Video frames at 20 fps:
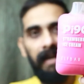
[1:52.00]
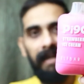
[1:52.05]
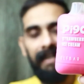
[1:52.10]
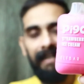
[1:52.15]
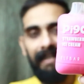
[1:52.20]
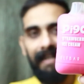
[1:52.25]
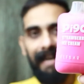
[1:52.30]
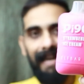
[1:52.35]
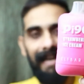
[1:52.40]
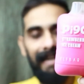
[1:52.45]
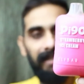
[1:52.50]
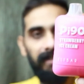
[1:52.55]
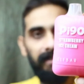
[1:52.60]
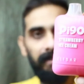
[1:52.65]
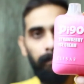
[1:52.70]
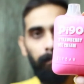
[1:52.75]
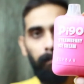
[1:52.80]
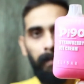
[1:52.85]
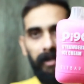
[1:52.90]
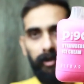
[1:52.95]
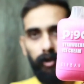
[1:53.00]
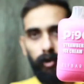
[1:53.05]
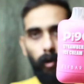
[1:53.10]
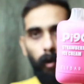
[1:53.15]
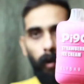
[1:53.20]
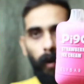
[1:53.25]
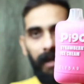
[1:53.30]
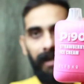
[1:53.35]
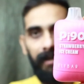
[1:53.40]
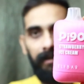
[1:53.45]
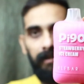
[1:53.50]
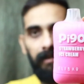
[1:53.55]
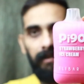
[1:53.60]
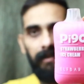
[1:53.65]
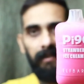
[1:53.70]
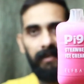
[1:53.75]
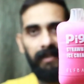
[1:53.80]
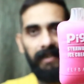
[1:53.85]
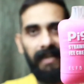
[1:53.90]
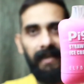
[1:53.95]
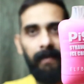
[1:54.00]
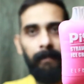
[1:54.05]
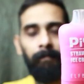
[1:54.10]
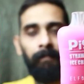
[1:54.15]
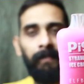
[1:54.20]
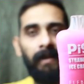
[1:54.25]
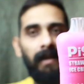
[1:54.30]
It has mesh coil, okay?